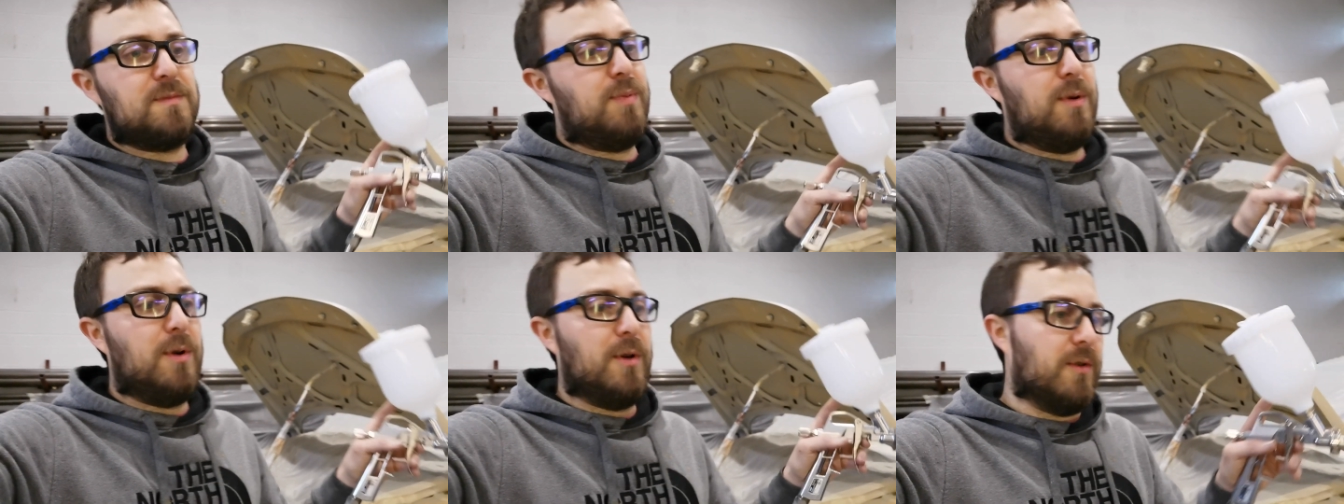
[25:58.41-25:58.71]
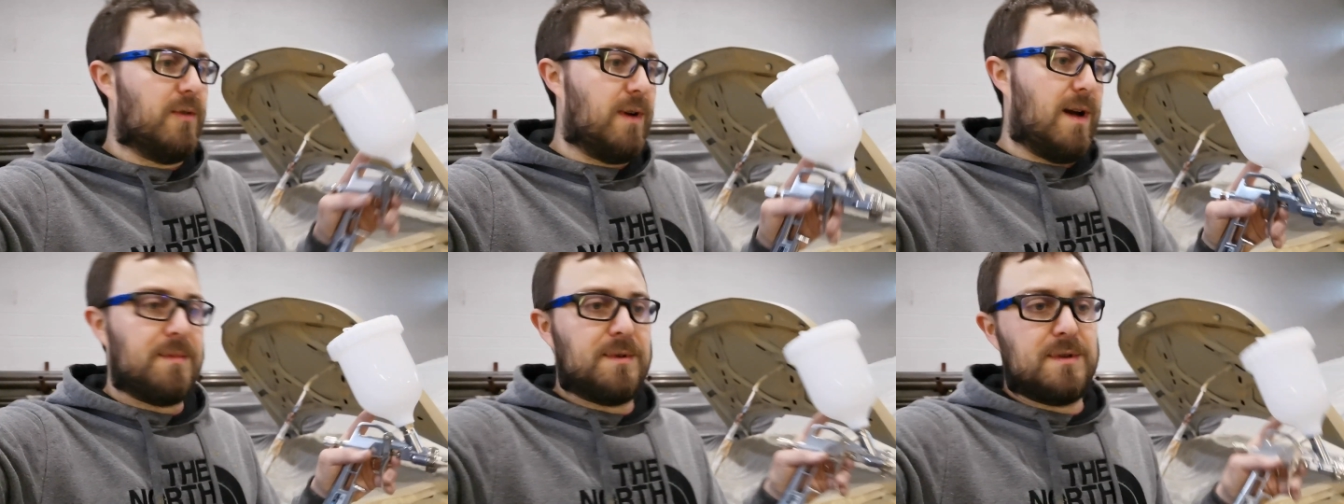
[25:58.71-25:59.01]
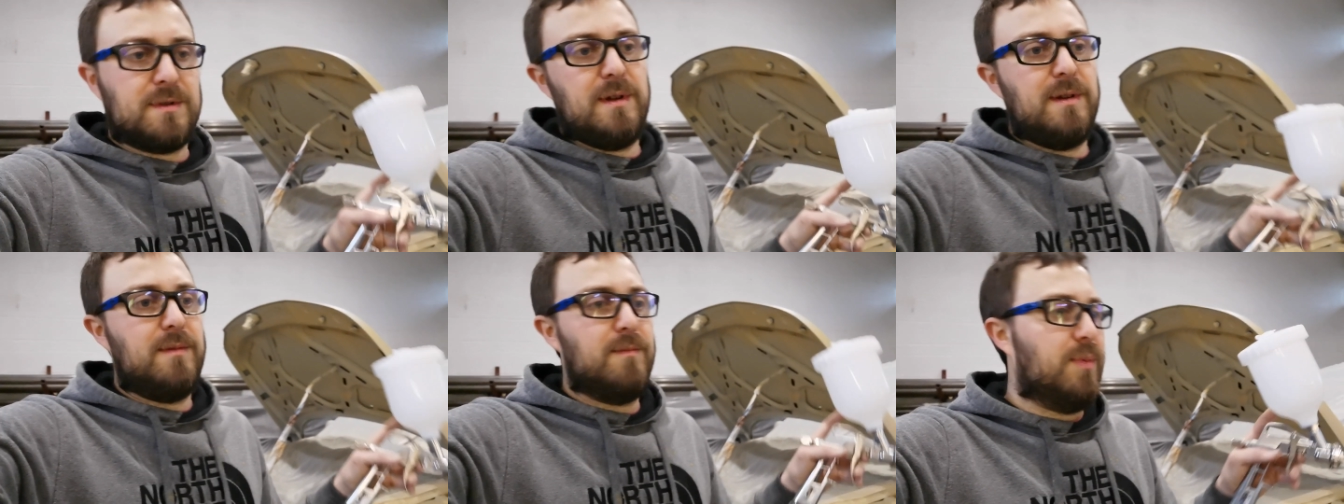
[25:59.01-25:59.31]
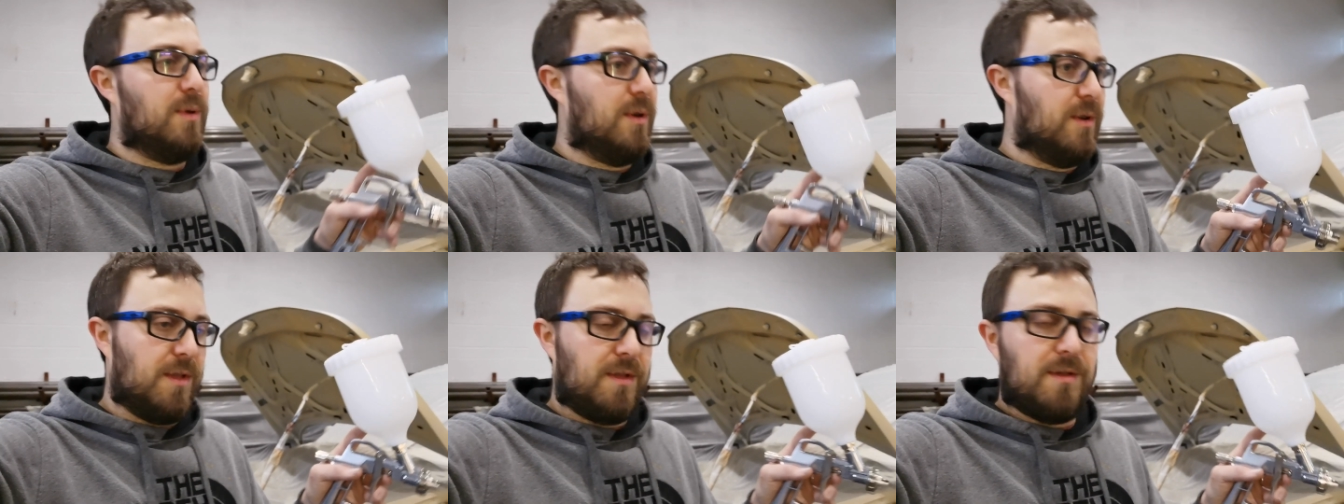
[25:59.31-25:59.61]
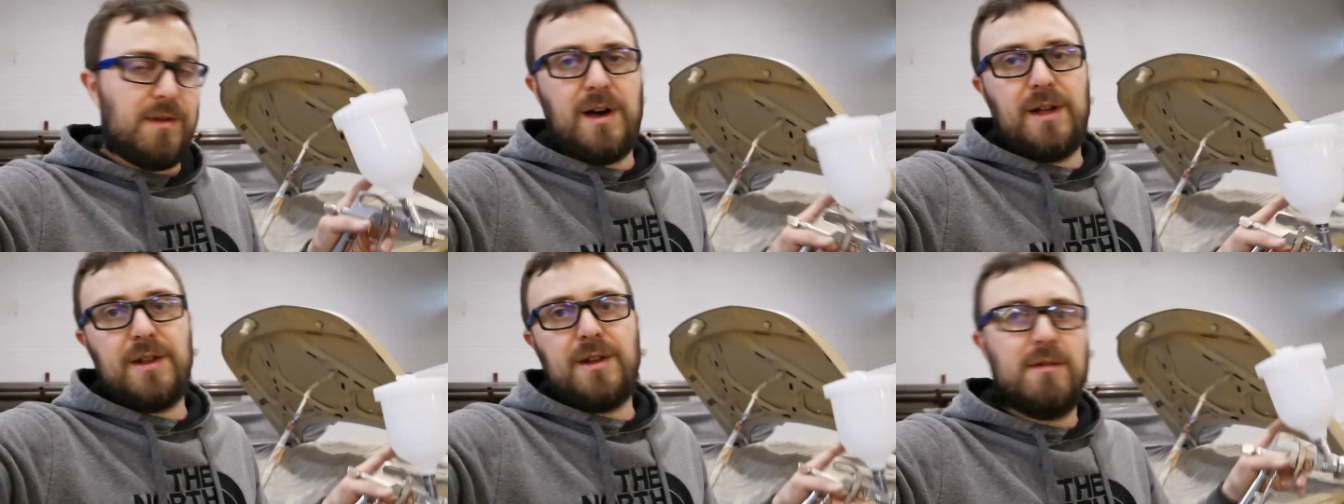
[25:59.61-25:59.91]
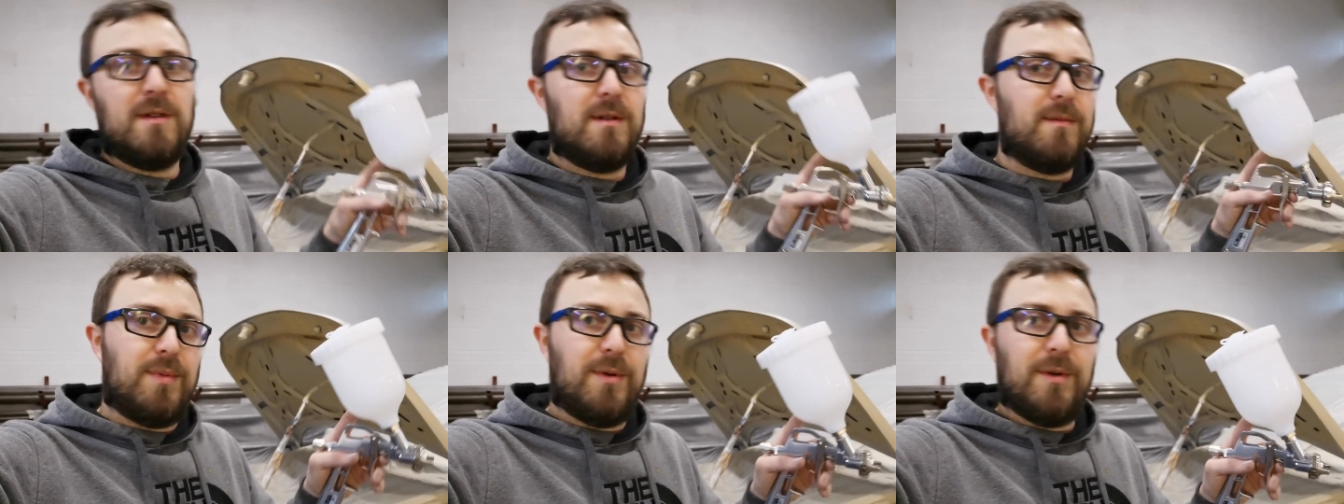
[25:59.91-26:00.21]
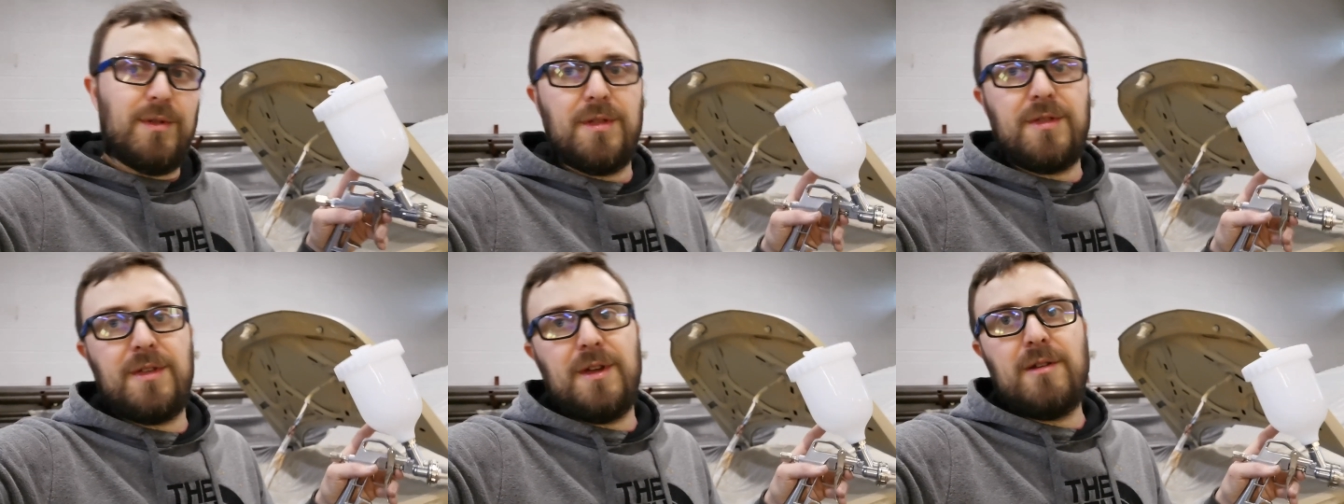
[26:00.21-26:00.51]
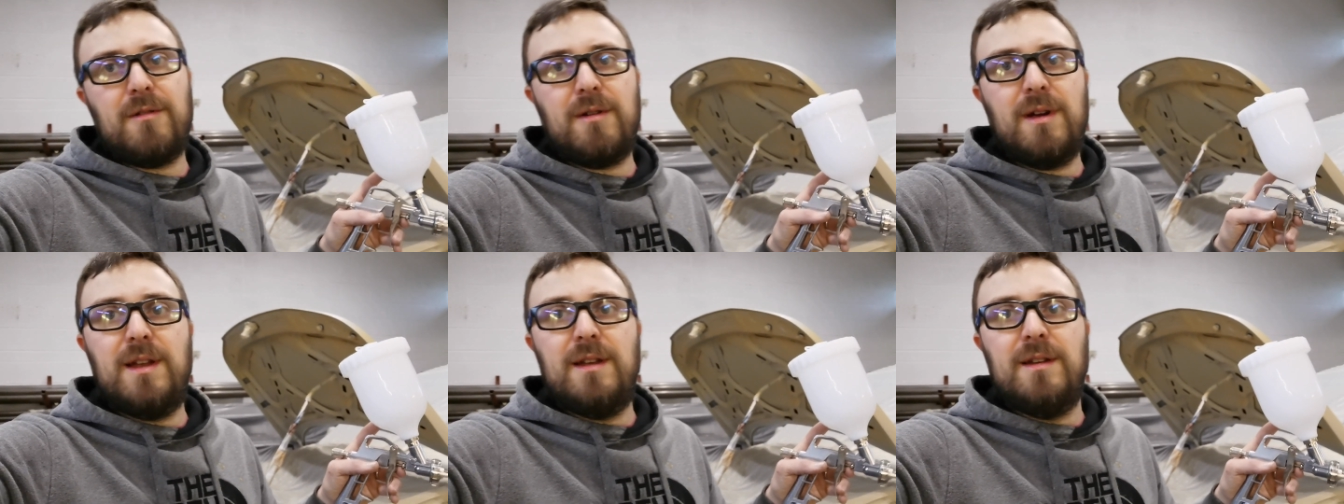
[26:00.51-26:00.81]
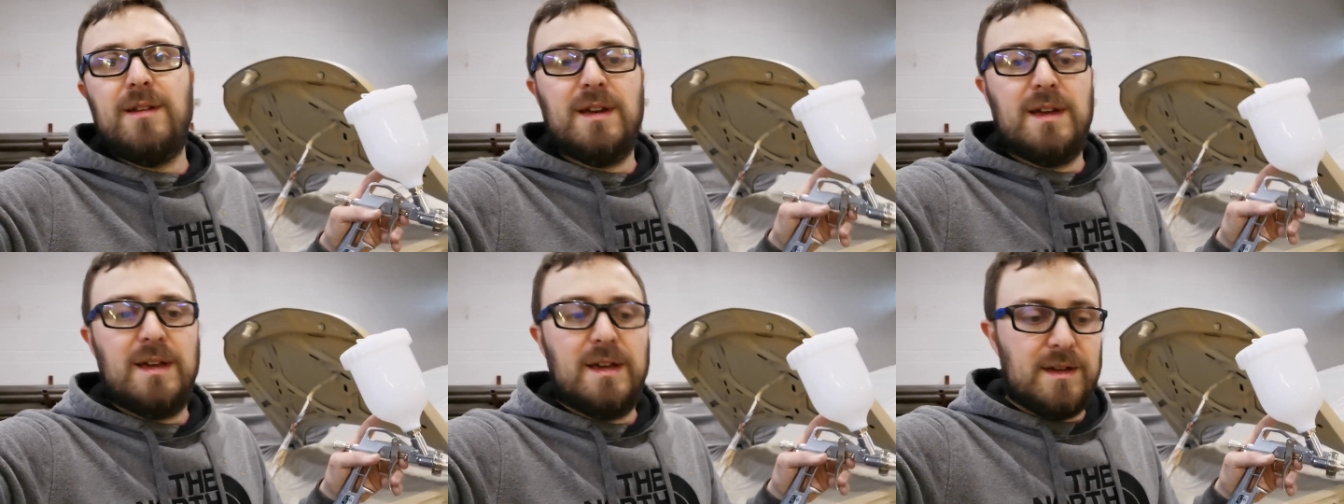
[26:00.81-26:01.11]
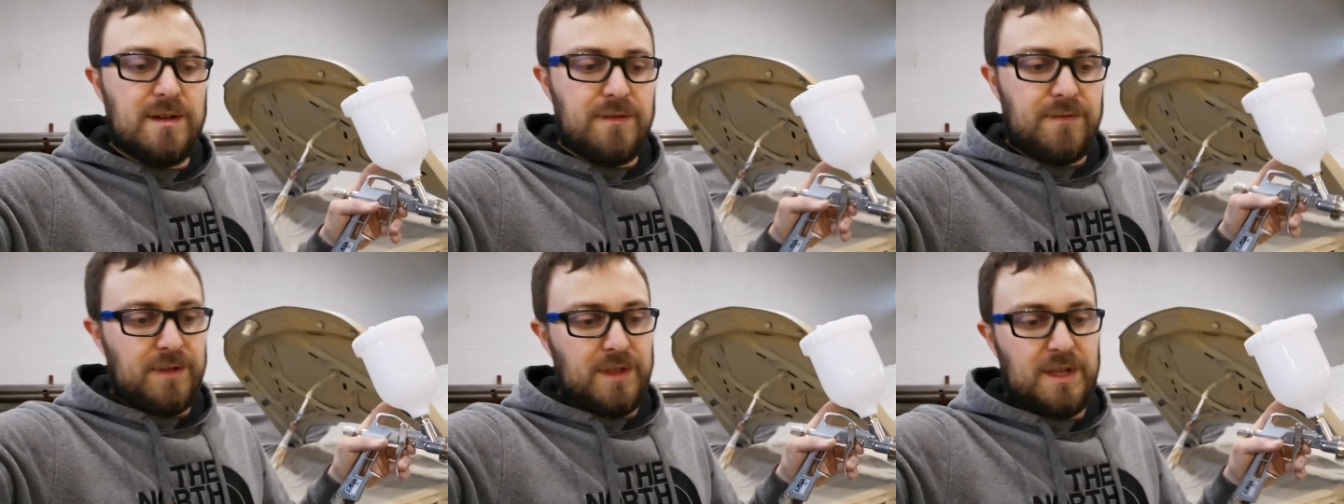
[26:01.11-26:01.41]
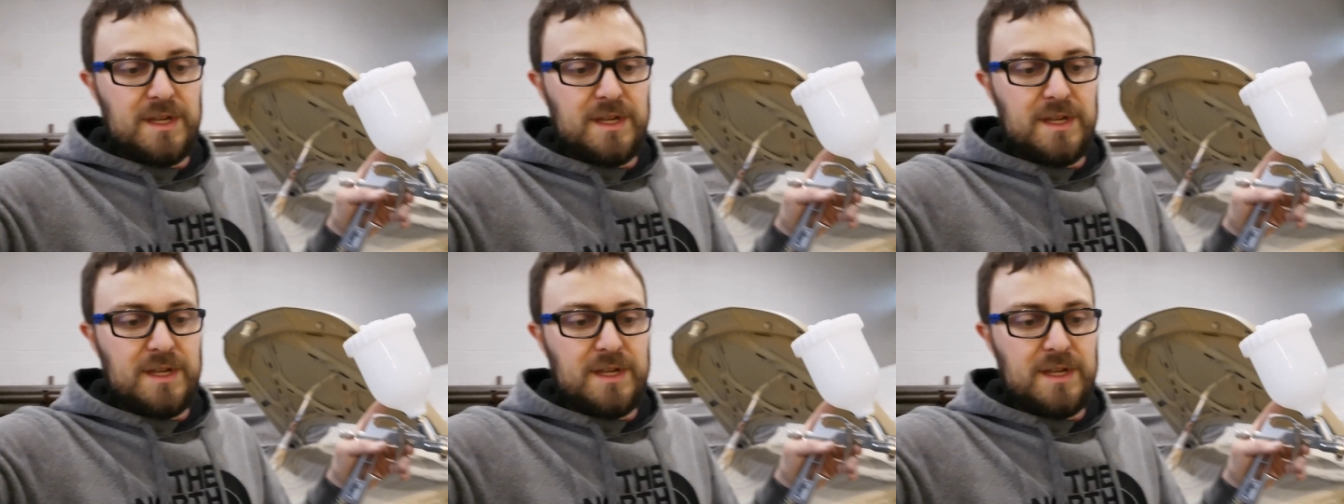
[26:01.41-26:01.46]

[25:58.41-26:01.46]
pour the Raptor in, pour the hardener in, pour the thinner in for